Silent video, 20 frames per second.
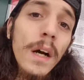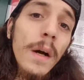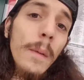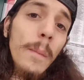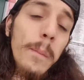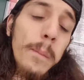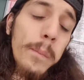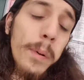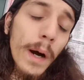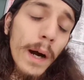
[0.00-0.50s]

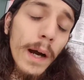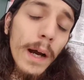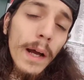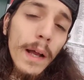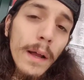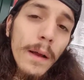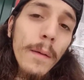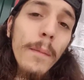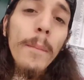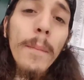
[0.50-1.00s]
But
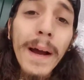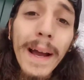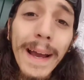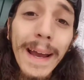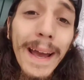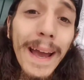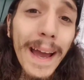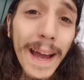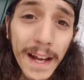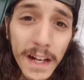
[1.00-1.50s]
my
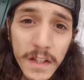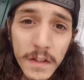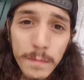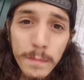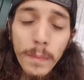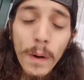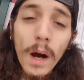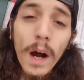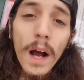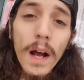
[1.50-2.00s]

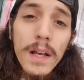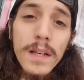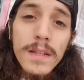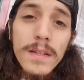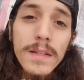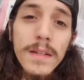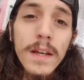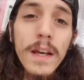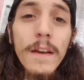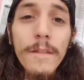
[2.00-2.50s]
ex-boss,
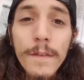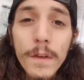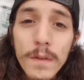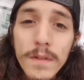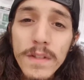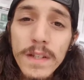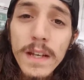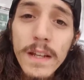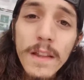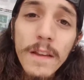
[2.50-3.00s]
if you've
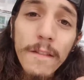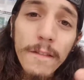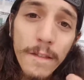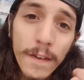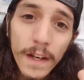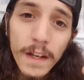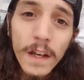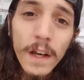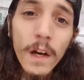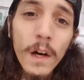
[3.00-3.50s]
seen the
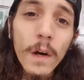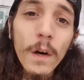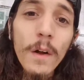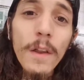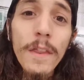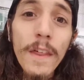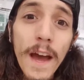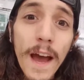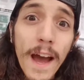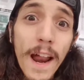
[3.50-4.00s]
video
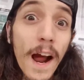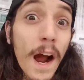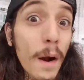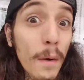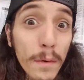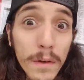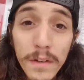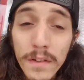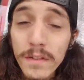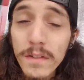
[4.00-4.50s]
that I
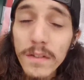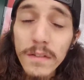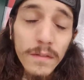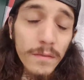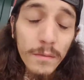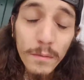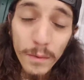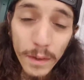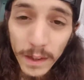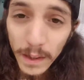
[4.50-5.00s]
was
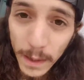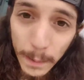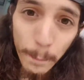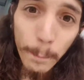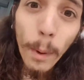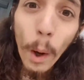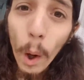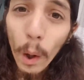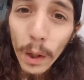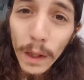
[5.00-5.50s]
really
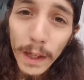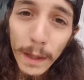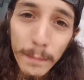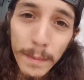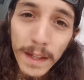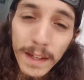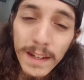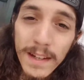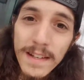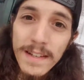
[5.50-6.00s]
bawling
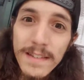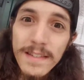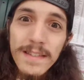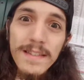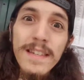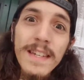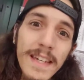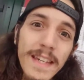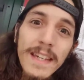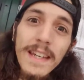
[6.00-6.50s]
because
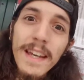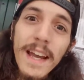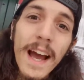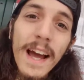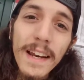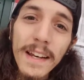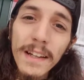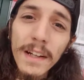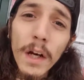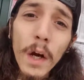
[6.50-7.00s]
he had to
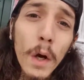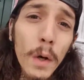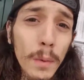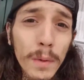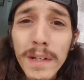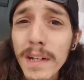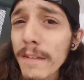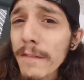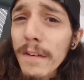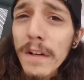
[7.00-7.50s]
go to a
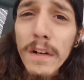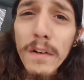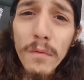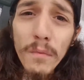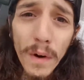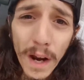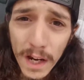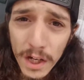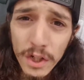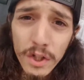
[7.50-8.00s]
different
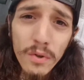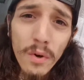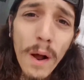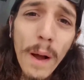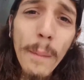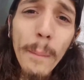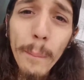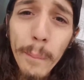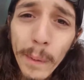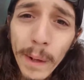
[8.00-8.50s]
restaurant,
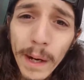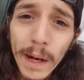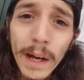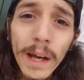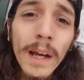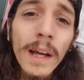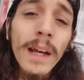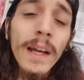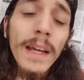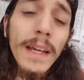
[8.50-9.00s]
but
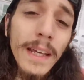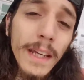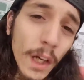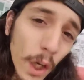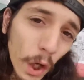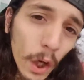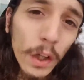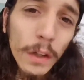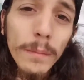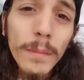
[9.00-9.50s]
he
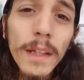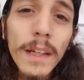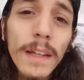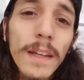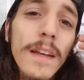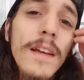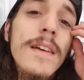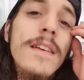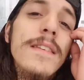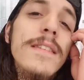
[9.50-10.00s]
called me
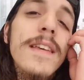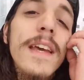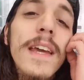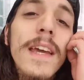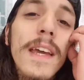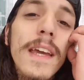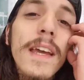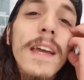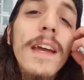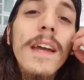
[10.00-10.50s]

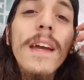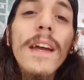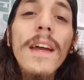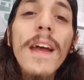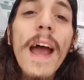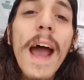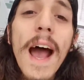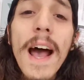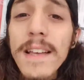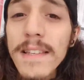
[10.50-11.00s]

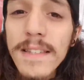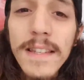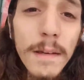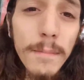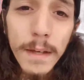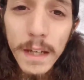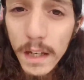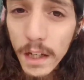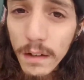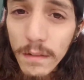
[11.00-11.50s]
asking me
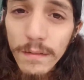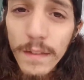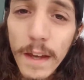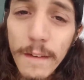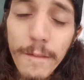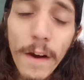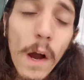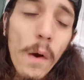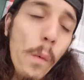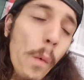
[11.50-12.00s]
if I
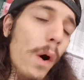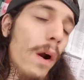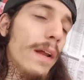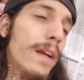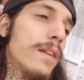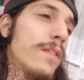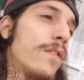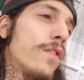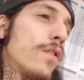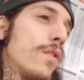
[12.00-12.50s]
wanted
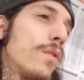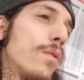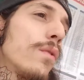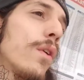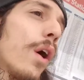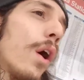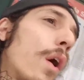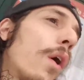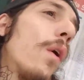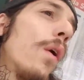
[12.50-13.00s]
to
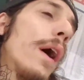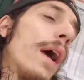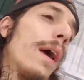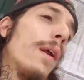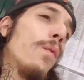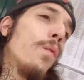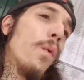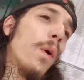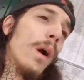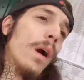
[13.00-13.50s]
go and
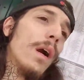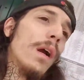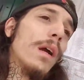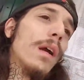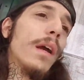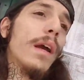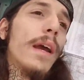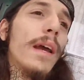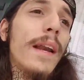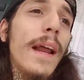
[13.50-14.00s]
work
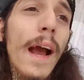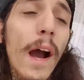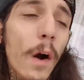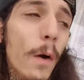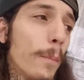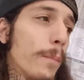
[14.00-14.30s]
and help